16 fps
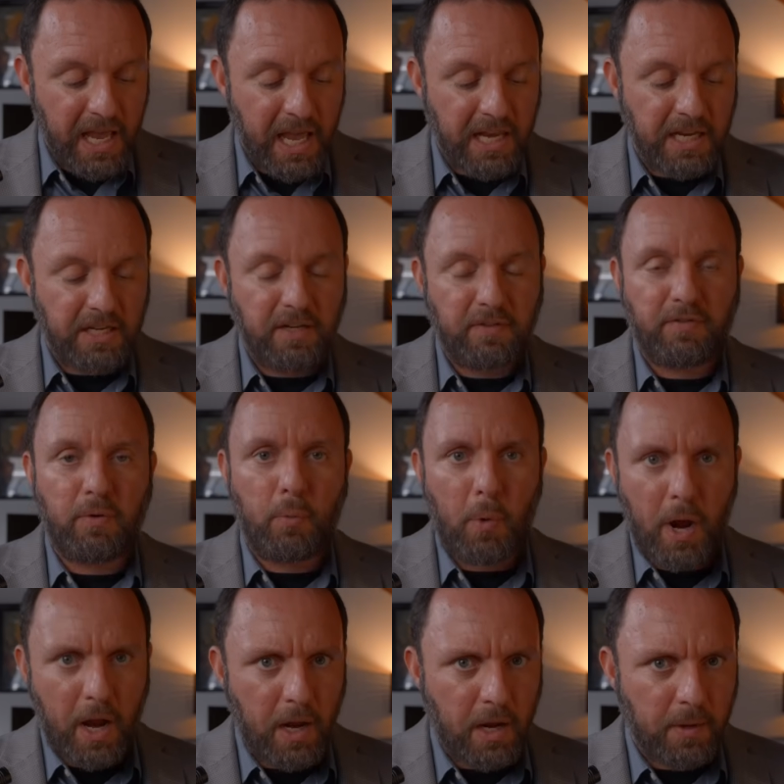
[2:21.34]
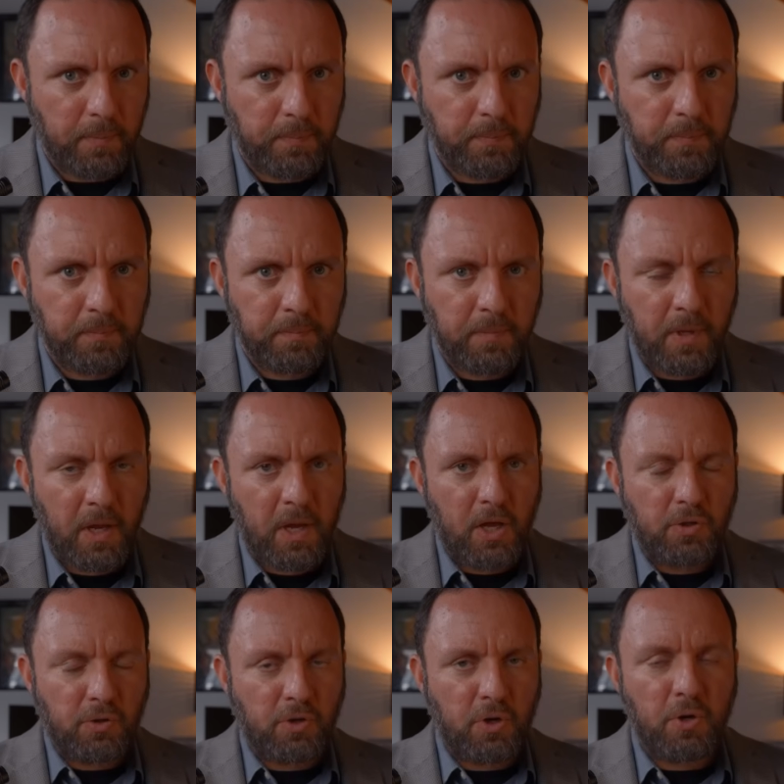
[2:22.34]
in a different way.
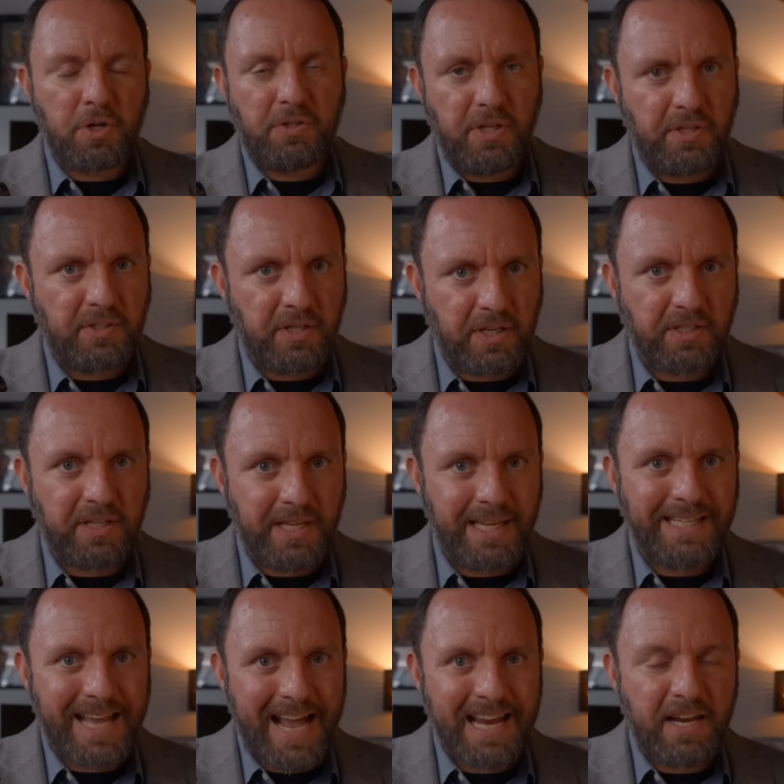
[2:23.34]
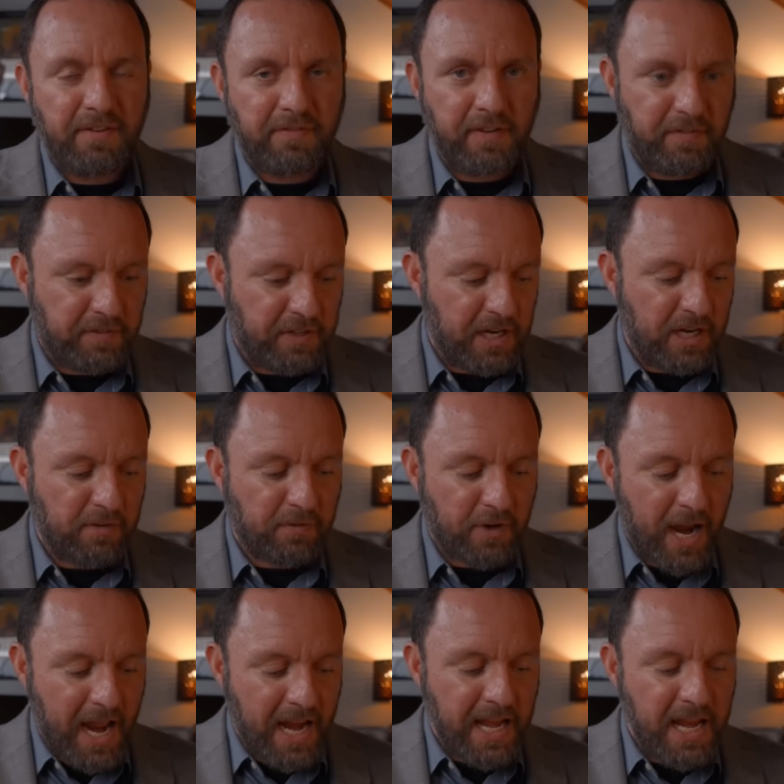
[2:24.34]
So notice these things. He died at 15.
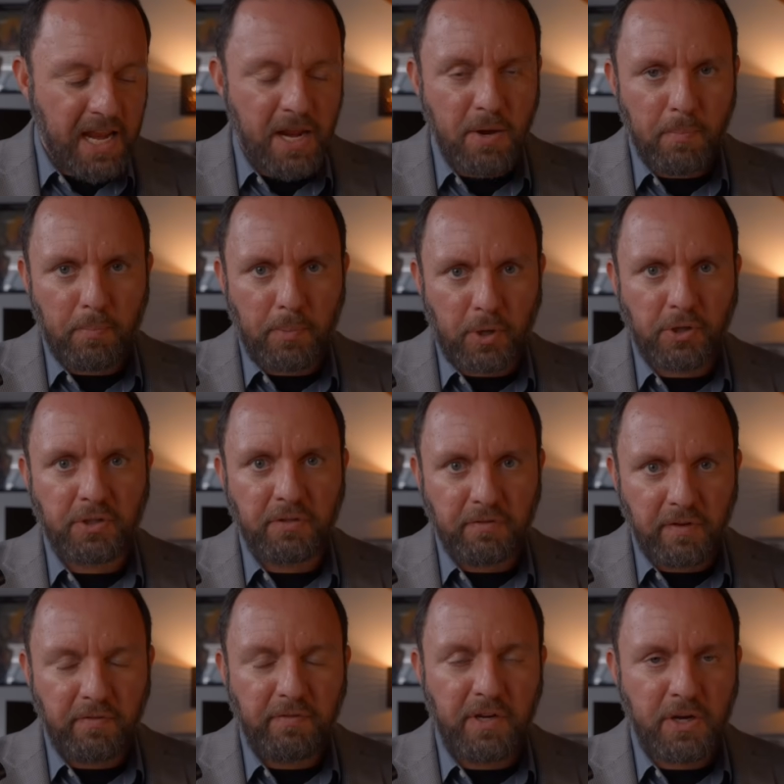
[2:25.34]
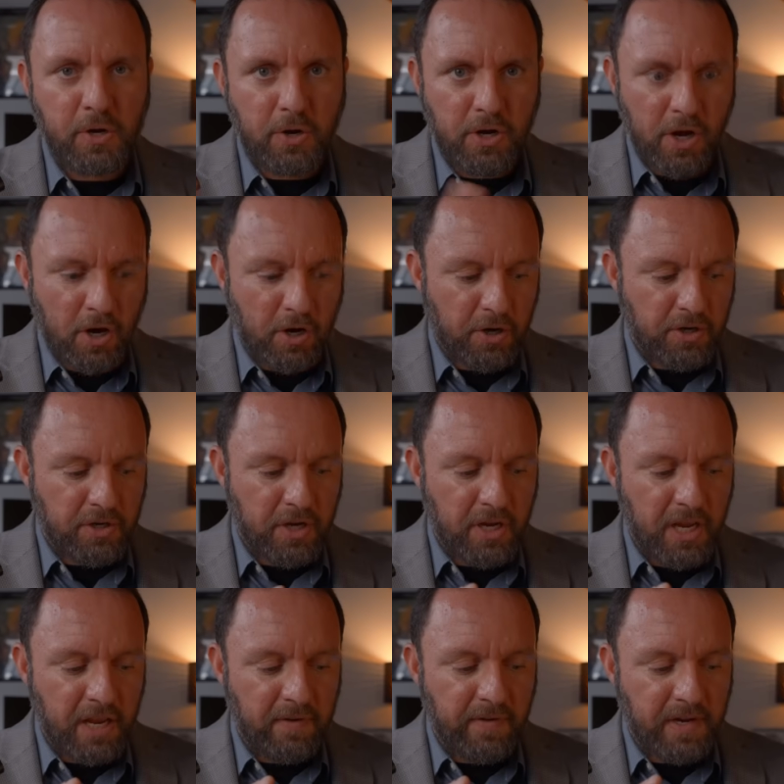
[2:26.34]
For any person 15 or younger
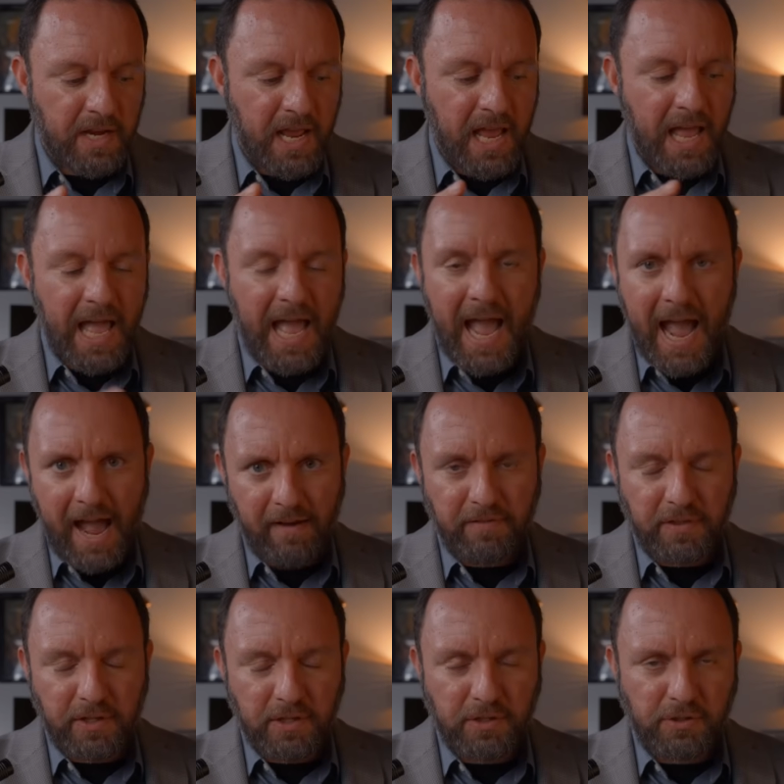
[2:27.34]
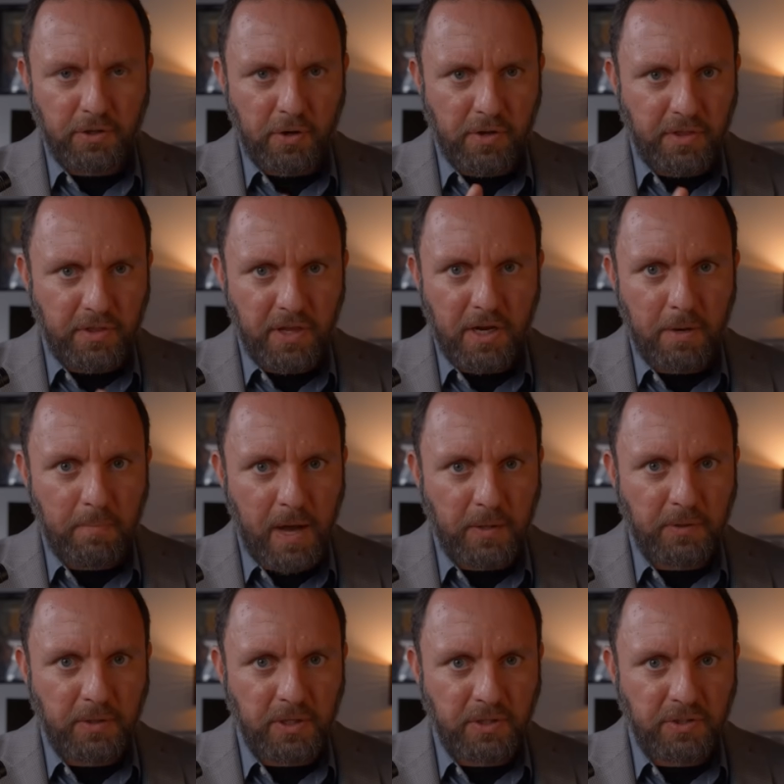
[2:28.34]
to even have this or think
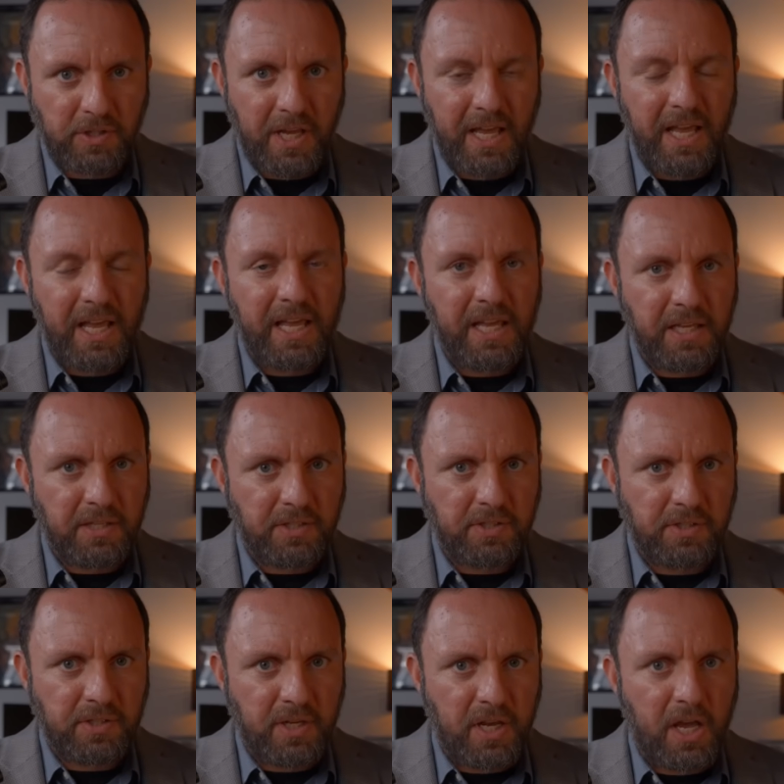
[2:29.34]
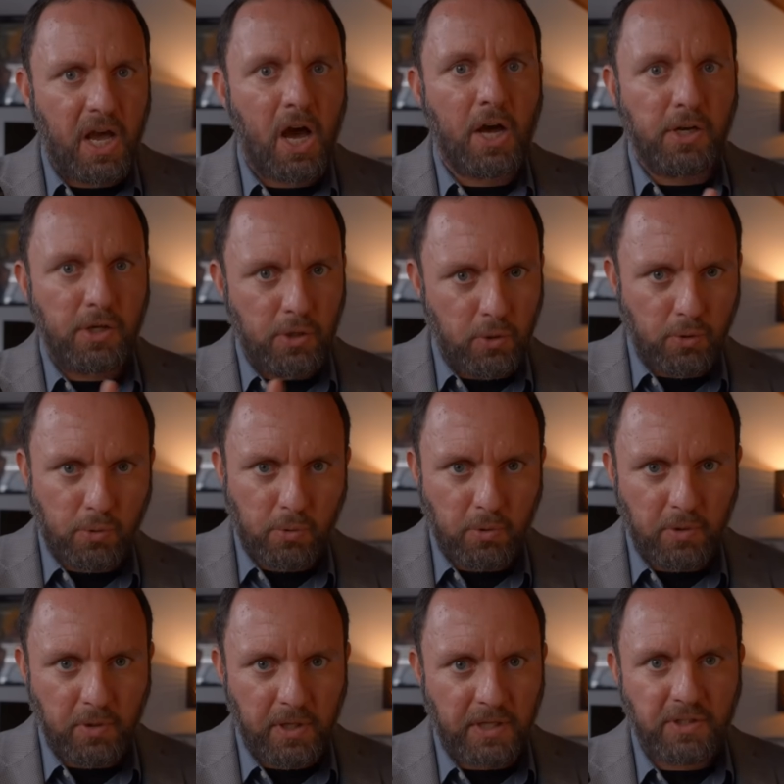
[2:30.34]
about this is
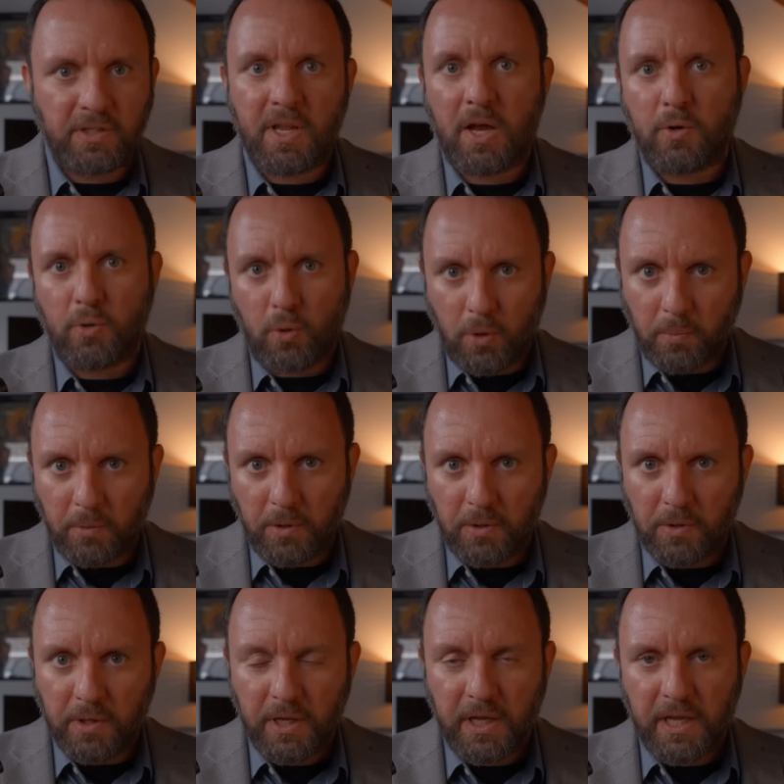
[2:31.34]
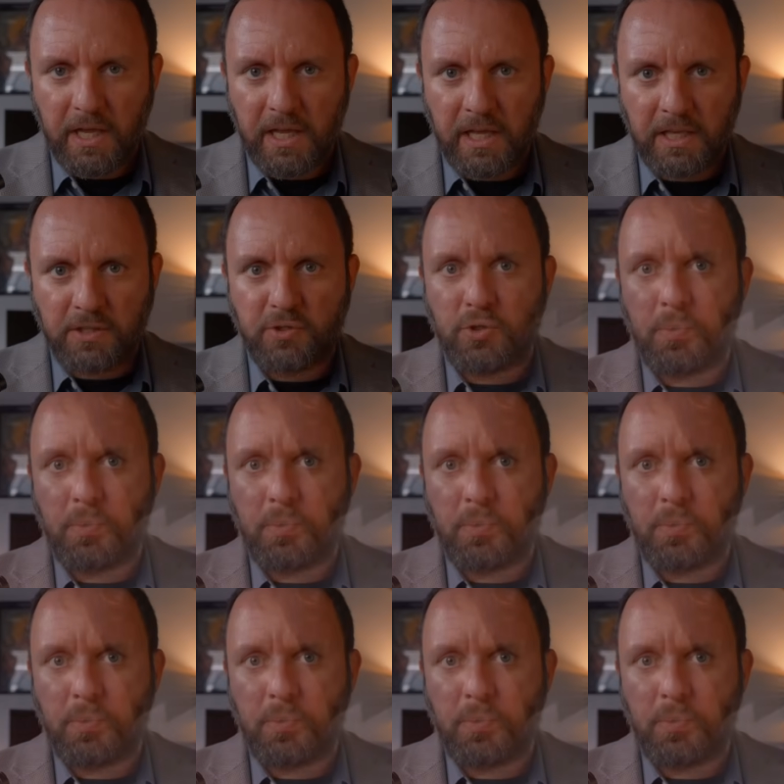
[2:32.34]
unusual. It's not normal. It's